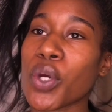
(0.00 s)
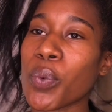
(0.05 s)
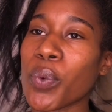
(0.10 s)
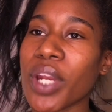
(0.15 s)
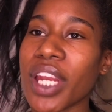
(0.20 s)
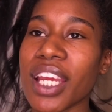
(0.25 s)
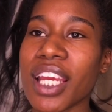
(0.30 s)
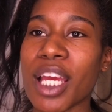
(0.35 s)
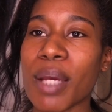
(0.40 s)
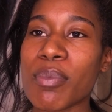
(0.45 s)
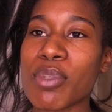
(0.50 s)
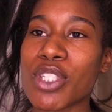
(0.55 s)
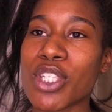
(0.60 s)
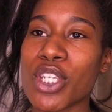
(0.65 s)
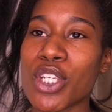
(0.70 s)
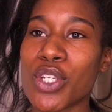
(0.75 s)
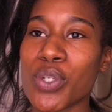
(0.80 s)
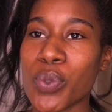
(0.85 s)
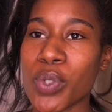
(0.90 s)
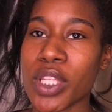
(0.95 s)
So when it comes
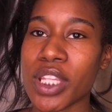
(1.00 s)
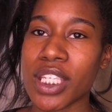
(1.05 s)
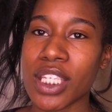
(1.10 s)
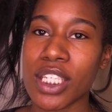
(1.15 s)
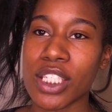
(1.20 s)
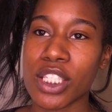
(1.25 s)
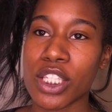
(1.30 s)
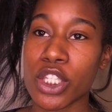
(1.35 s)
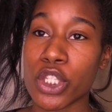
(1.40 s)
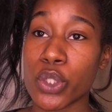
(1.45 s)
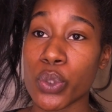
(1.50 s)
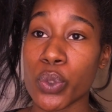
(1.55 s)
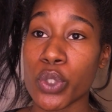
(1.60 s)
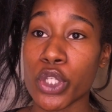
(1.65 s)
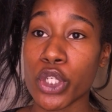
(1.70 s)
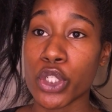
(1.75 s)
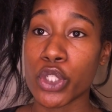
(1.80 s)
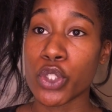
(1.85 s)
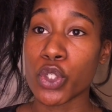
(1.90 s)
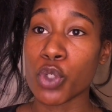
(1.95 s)
to doing
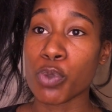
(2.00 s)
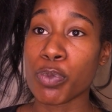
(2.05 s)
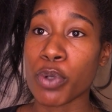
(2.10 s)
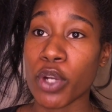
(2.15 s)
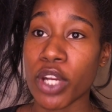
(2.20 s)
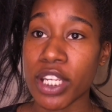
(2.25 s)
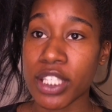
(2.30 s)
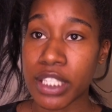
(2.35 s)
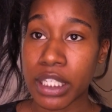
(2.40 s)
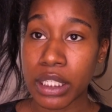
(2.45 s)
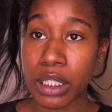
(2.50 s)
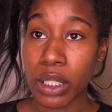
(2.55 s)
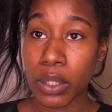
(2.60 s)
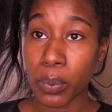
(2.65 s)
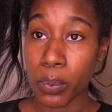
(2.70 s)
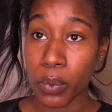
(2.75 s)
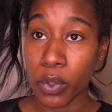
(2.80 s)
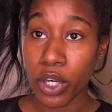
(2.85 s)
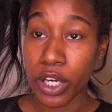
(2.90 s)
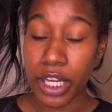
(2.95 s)
the two ponytail
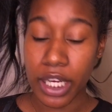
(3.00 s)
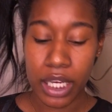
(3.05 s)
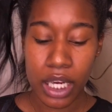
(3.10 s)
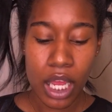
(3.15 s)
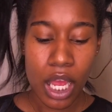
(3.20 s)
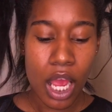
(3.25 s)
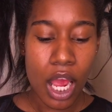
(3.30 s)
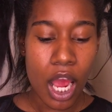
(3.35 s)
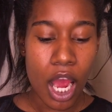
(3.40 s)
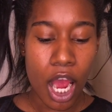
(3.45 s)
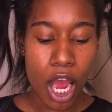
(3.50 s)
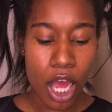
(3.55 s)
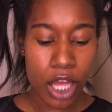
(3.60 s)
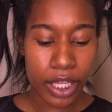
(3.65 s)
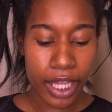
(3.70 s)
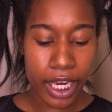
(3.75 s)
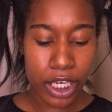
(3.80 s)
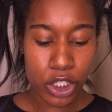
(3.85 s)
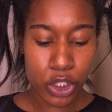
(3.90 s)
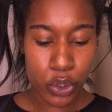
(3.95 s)
in one, I
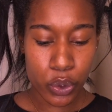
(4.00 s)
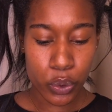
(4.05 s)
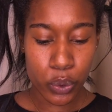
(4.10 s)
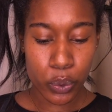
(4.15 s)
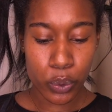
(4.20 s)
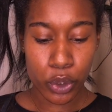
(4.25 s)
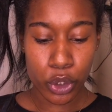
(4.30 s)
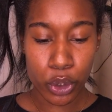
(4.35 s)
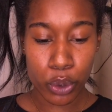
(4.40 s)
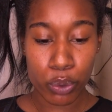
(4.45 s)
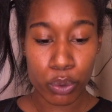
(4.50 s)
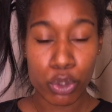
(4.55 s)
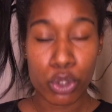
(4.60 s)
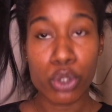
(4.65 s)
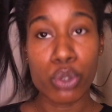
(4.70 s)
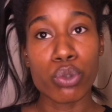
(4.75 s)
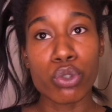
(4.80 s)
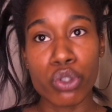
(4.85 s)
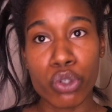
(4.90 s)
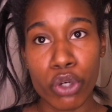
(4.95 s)
like to use
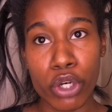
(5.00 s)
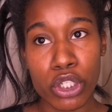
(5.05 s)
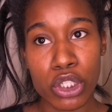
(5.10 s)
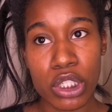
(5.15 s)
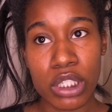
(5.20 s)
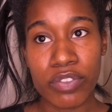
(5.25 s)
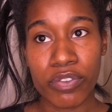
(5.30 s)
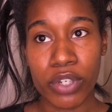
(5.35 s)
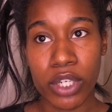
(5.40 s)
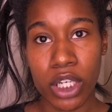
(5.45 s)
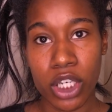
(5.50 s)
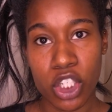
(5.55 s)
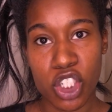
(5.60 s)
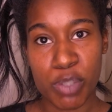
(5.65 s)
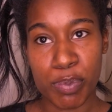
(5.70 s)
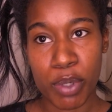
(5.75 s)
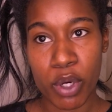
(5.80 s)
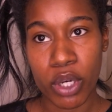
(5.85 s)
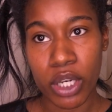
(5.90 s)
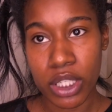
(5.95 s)
two scrunchies for each
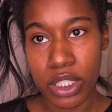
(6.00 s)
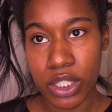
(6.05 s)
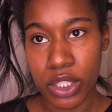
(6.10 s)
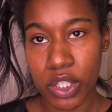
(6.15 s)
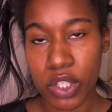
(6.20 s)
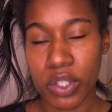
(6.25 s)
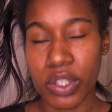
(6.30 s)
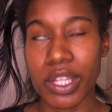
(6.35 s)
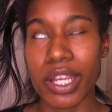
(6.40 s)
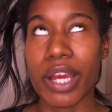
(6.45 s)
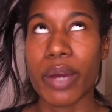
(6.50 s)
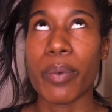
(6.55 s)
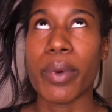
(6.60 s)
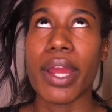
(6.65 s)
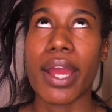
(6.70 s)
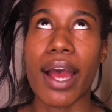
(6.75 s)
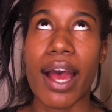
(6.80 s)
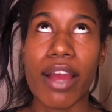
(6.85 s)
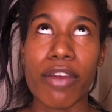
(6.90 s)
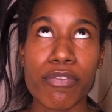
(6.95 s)
ponytail. That way
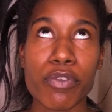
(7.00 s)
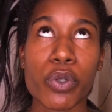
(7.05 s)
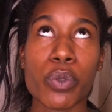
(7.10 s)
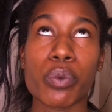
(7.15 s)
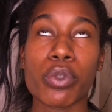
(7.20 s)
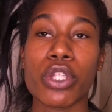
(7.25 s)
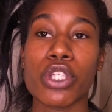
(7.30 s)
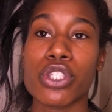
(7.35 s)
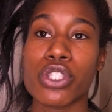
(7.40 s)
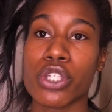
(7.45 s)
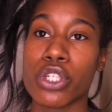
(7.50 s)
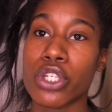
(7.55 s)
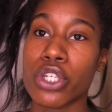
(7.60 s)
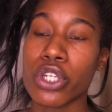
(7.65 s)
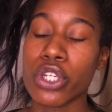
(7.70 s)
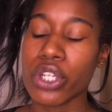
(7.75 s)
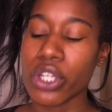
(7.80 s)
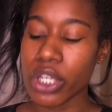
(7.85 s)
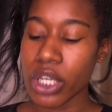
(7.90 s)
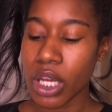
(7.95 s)
I feel really
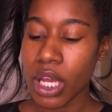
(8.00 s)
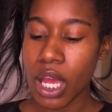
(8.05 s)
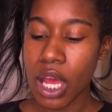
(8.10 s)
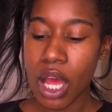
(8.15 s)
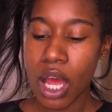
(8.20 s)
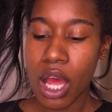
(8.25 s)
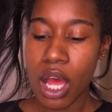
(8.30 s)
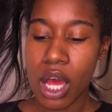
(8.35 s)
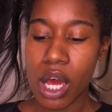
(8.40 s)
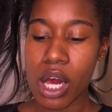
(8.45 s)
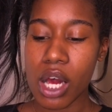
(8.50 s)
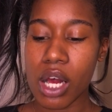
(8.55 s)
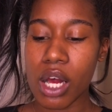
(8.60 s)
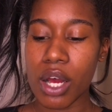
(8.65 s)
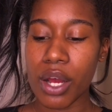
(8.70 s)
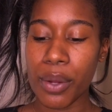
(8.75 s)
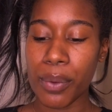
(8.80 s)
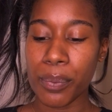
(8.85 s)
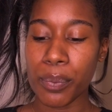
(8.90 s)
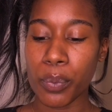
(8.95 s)
secure.
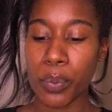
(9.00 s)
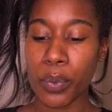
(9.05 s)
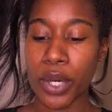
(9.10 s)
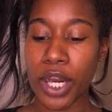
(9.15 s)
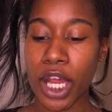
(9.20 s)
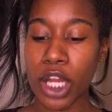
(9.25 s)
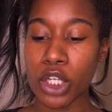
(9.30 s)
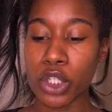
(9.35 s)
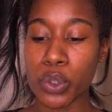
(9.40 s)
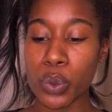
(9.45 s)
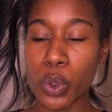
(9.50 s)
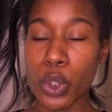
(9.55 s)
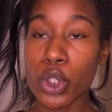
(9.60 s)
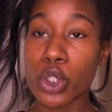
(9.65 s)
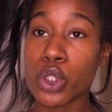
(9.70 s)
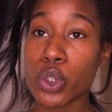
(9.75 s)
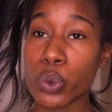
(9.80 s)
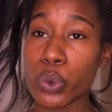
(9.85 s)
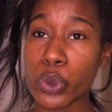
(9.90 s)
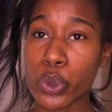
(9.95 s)
When I do the
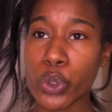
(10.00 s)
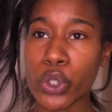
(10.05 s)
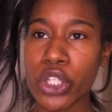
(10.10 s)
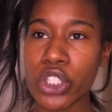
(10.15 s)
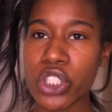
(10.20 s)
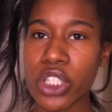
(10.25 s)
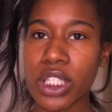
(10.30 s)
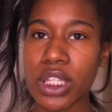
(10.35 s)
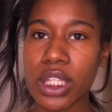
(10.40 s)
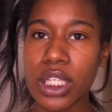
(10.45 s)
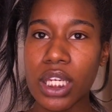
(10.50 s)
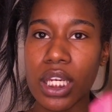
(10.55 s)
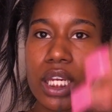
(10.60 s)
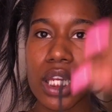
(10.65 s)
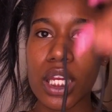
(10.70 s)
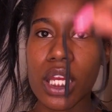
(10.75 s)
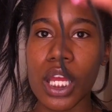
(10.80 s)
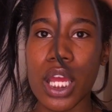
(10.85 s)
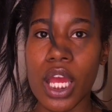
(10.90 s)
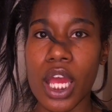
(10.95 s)
two scrunchie
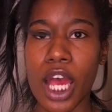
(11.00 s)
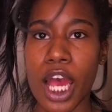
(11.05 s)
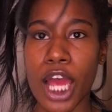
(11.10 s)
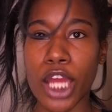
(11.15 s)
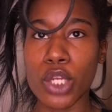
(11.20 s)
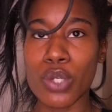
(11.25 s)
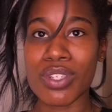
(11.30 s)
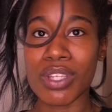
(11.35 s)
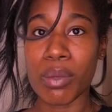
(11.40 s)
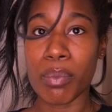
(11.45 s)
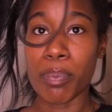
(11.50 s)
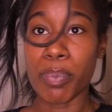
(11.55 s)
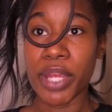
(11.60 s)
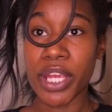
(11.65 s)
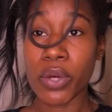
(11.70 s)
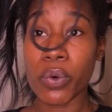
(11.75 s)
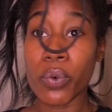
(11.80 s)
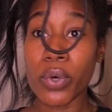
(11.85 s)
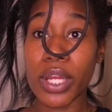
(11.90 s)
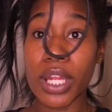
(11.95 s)
thing, I use a
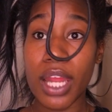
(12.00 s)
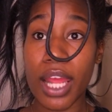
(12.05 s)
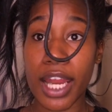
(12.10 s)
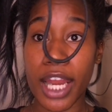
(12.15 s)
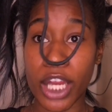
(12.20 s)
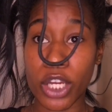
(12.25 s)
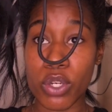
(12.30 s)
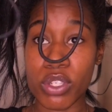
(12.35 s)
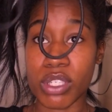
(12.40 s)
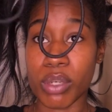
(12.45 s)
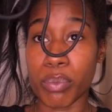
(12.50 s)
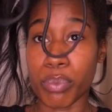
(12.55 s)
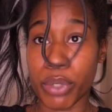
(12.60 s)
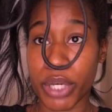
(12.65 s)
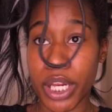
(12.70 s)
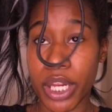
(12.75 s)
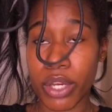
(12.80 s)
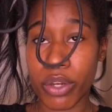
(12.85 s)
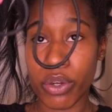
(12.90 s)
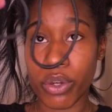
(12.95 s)
big one and I use a
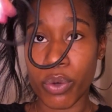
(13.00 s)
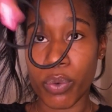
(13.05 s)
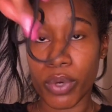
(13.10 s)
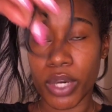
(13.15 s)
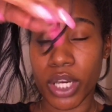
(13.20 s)
brand new one.